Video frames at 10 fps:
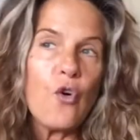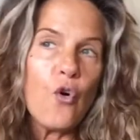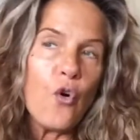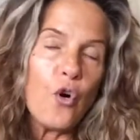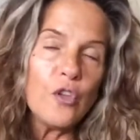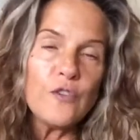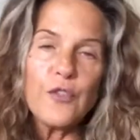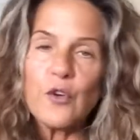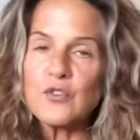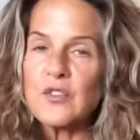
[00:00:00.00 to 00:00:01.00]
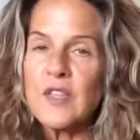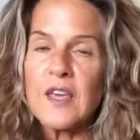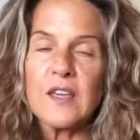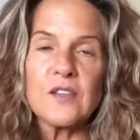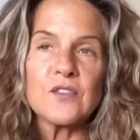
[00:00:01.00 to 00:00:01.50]
All of those
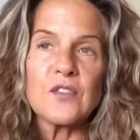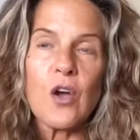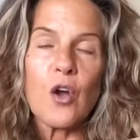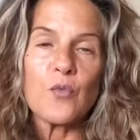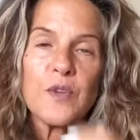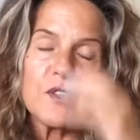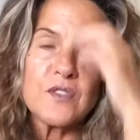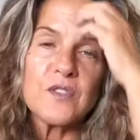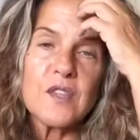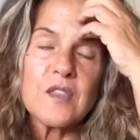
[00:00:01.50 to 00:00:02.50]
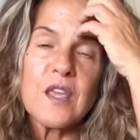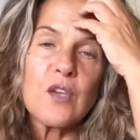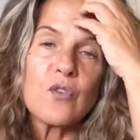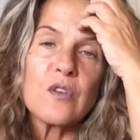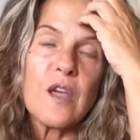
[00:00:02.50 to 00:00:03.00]
things are reasons that they
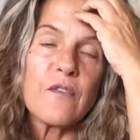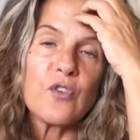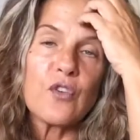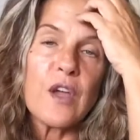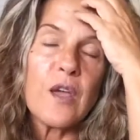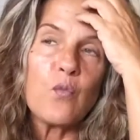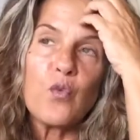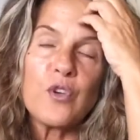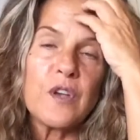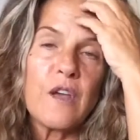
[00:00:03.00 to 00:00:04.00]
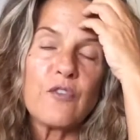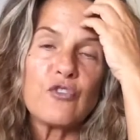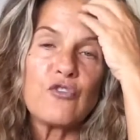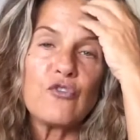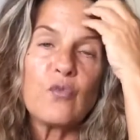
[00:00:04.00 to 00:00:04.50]
could never and would never
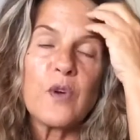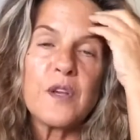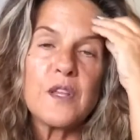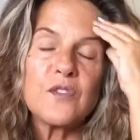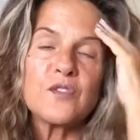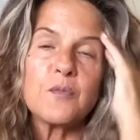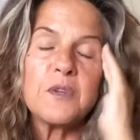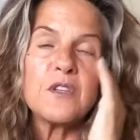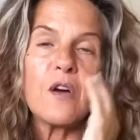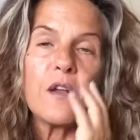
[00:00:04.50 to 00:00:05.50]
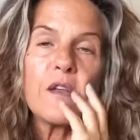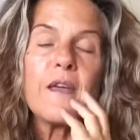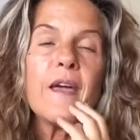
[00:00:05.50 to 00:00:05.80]
do what needs to be done.